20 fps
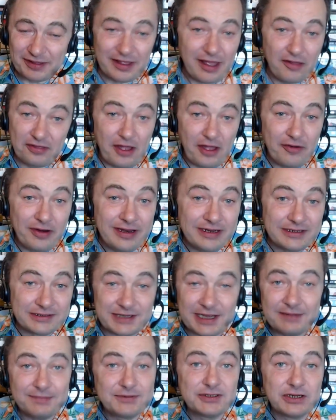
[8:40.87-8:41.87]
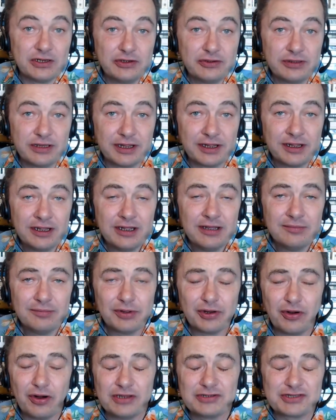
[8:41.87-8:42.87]
Oh, there is, absolutely. But
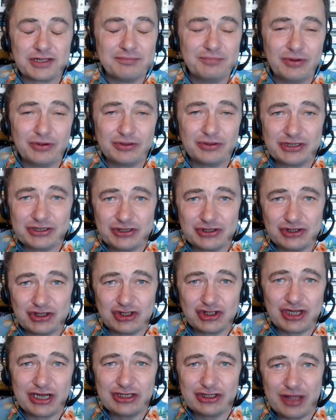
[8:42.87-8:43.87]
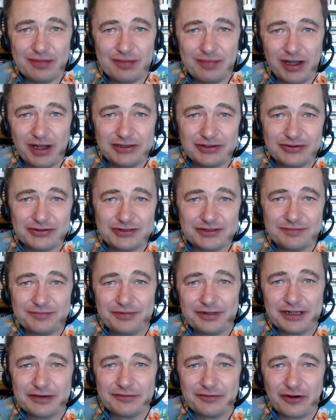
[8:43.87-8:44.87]
you're asking politicians to change their mind on
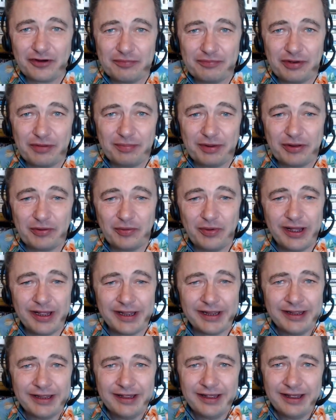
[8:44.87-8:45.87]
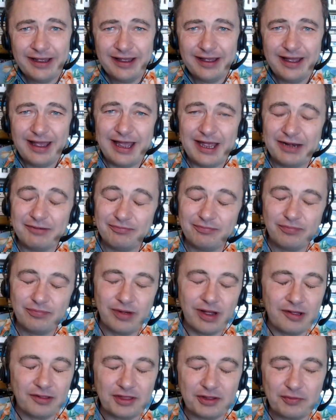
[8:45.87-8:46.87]
something in a very public way, and
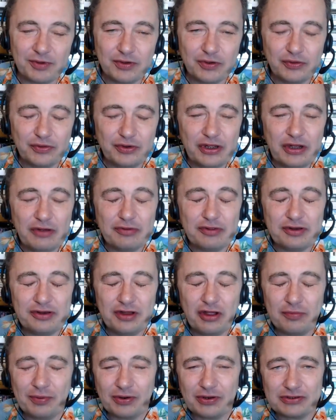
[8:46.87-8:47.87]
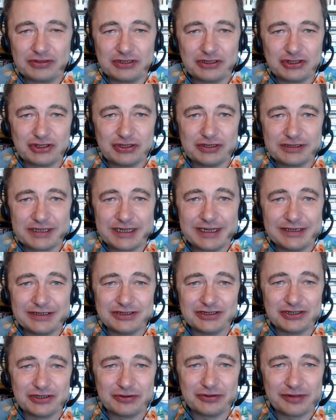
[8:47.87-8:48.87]
I think we all know that no politician is keen to
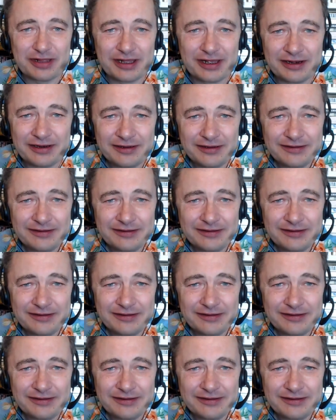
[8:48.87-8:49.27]
do that.